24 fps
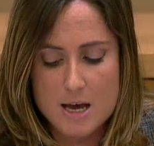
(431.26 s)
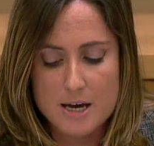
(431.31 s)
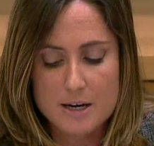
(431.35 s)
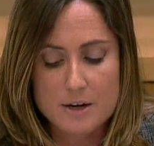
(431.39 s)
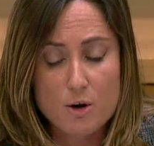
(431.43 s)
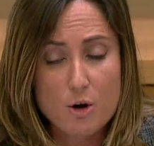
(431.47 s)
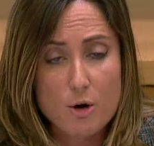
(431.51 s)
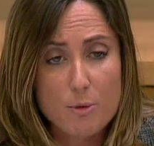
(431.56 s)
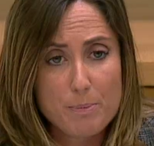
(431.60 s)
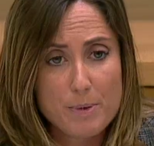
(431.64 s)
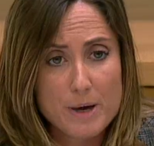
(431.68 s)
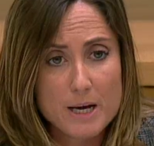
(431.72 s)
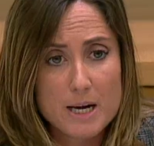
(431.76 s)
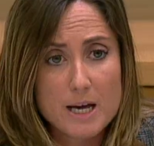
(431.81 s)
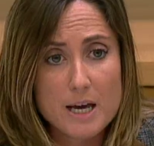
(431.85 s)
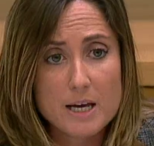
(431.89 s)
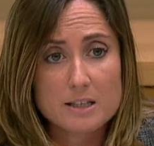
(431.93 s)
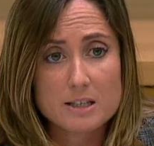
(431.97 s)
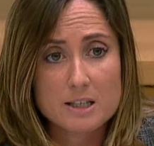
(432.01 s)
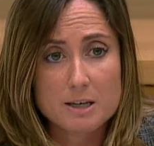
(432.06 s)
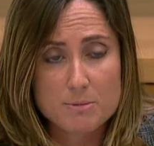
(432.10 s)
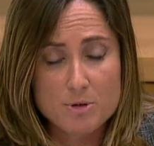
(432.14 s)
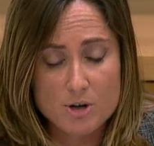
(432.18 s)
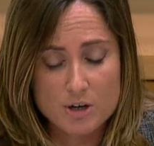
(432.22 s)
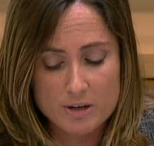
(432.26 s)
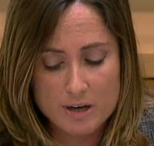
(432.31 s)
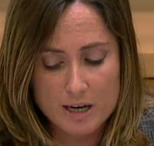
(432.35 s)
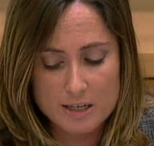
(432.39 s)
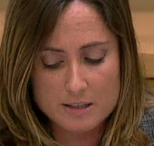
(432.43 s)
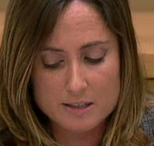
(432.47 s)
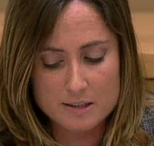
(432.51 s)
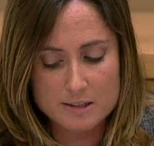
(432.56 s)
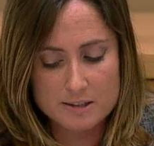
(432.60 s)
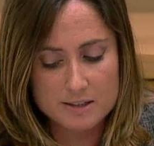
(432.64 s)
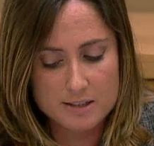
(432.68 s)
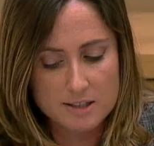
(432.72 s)
an open and
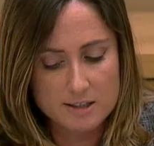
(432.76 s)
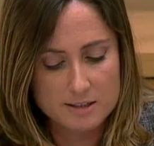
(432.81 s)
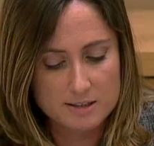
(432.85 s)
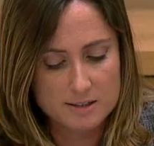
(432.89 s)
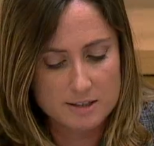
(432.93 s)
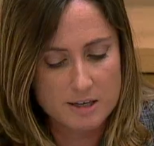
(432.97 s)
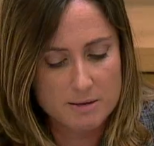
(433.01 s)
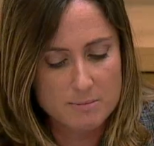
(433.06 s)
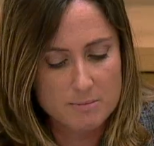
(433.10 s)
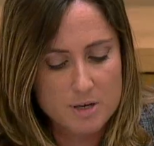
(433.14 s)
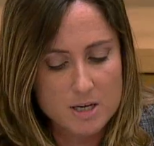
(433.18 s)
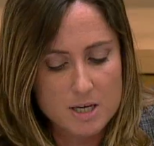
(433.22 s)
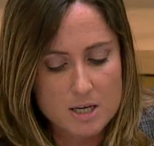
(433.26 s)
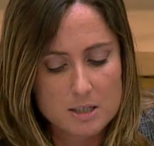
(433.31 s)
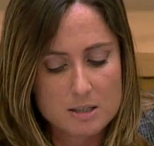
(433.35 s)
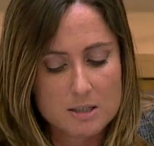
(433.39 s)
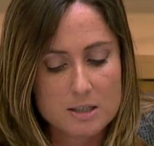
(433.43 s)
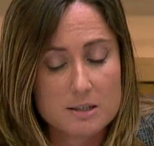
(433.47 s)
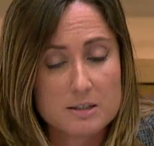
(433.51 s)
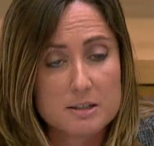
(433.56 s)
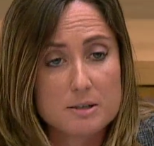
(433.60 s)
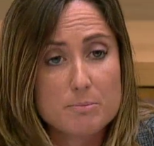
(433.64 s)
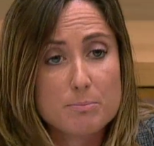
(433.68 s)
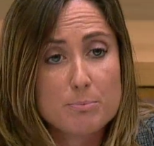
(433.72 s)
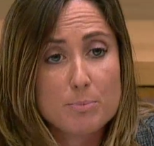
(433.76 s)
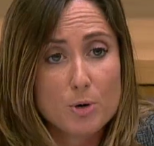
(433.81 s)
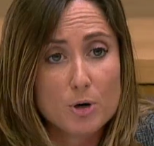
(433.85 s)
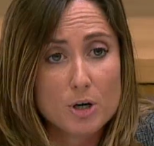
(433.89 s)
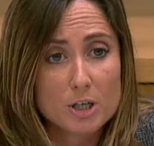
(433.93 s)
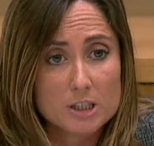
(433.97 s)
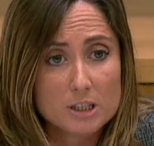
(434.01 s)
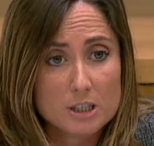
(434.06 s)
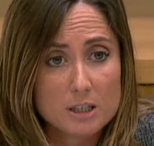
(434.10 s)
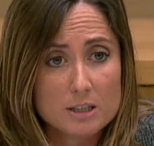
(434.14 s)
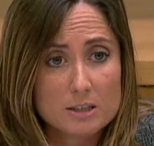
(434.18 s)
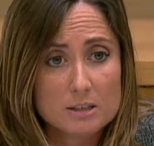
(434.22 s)
democratic system, it is
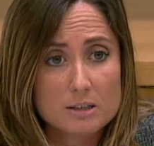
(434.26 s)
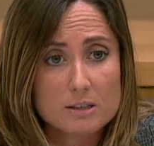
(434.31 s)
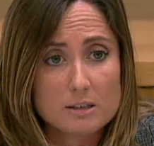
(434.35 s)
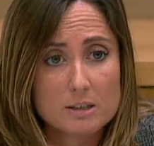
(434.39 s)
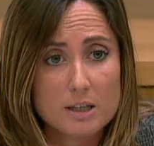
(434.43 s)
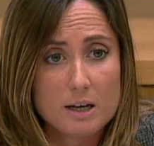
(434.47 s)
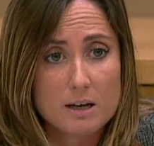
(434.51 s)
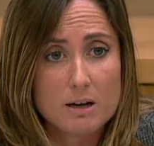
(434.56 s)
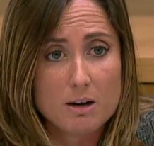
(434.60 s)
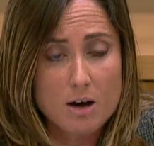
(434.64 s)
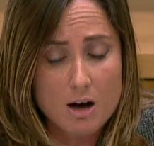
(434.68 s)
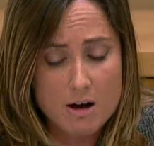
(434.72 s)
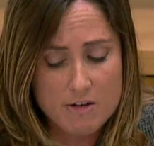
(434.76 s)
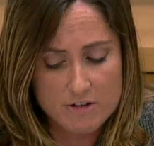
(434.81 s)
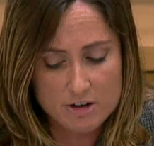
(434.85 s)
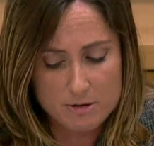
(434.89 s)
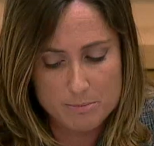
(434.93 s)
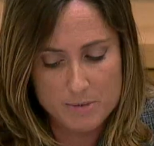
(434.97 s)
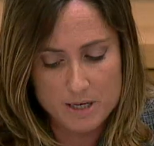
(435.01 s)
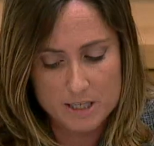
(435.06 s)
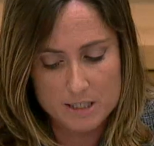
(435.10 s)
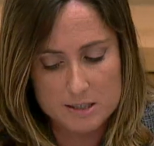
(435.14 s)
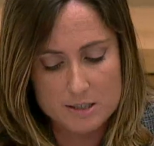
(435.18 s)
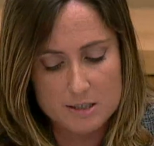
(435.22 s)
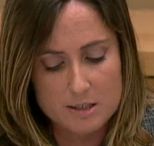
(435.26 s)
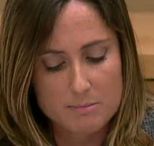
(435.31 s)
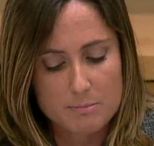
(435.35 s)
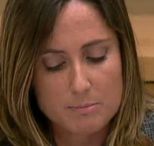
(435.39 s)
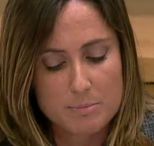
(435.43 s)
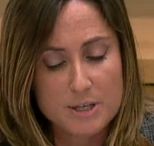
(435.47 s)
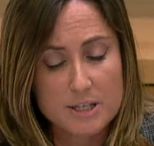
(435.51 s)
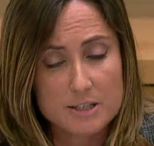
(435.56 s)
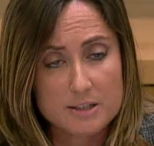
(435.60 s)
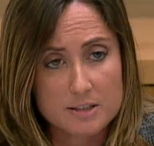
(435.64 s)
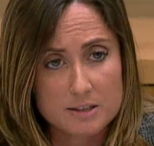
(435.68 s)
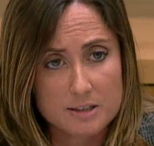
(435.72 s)
important that governments,
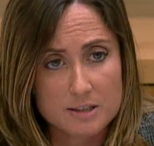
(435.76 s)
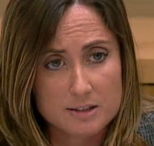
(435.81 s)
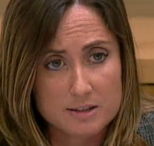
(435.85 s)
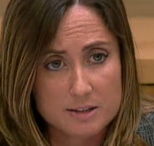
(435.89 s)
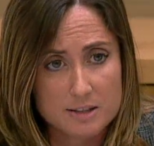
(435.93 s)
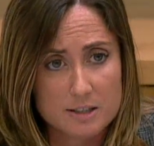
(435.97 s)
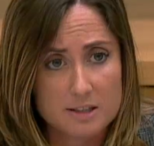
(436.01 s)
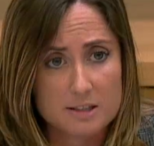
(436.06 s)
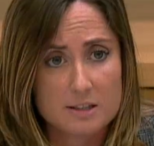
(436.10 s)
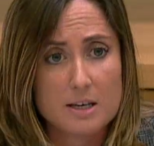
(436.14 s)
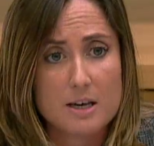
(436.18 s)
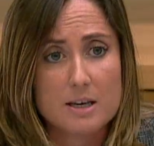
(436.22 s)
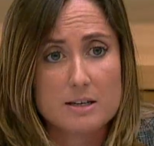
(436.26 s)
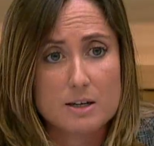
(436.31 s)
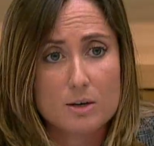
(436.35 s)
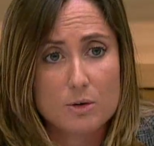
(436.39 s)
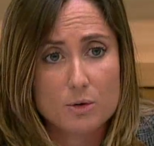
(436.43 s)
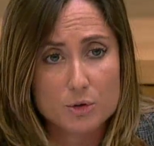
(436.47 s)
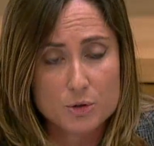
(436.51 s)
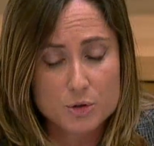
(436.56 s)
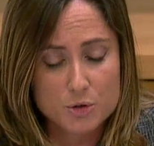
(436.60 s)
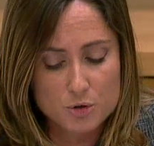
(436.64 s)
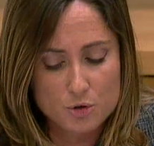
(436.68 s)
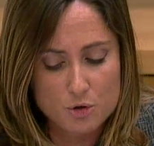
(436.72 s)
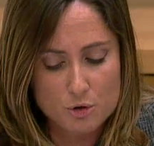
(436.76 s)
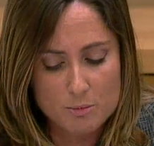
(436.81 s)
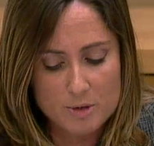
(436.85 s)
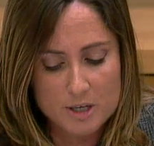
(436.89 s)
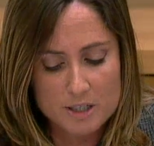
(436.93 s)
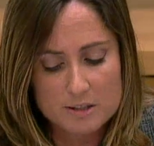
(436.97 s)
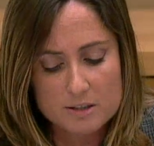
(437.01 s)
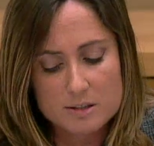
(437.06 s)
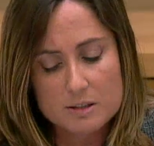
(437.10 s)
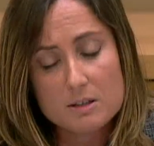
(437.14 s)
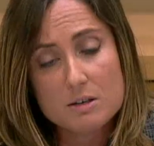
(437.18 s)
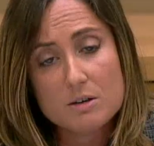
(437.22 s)
businesses, and
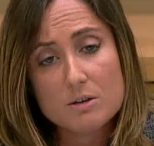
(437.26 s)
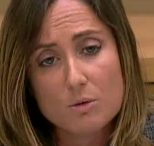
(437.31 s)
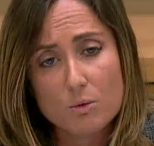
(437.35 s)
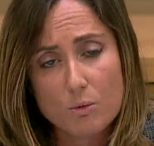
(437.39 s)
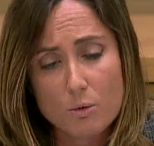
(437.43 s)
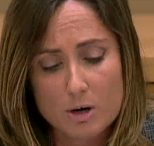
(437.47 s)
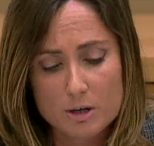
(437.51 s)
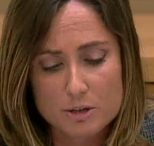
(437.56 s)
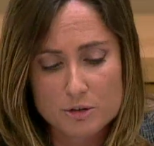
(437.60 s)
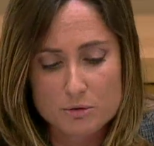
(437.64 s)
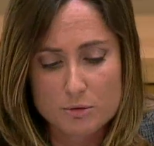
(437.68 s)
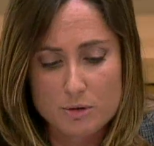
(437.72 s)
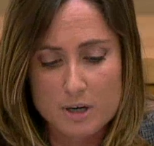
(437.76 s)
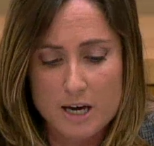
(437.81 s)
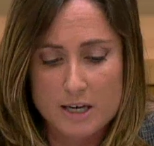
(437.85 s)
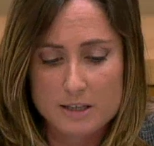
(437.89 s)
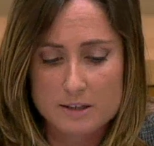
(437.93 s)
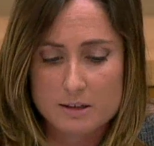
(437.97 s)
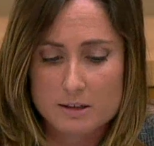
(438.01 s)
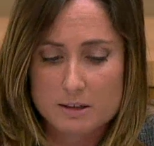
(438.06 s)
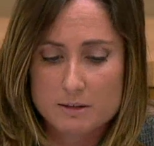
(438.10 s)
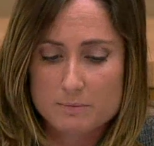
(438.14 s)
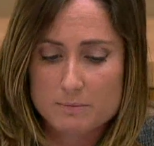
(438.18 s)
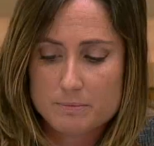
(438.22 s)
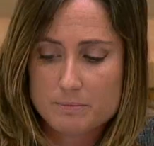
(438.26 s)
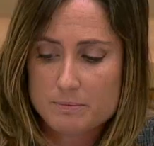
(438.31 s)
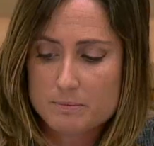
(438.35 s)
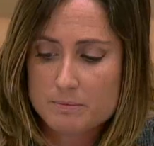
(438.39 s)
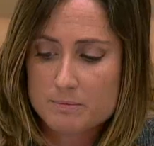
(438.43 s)
consumers work together.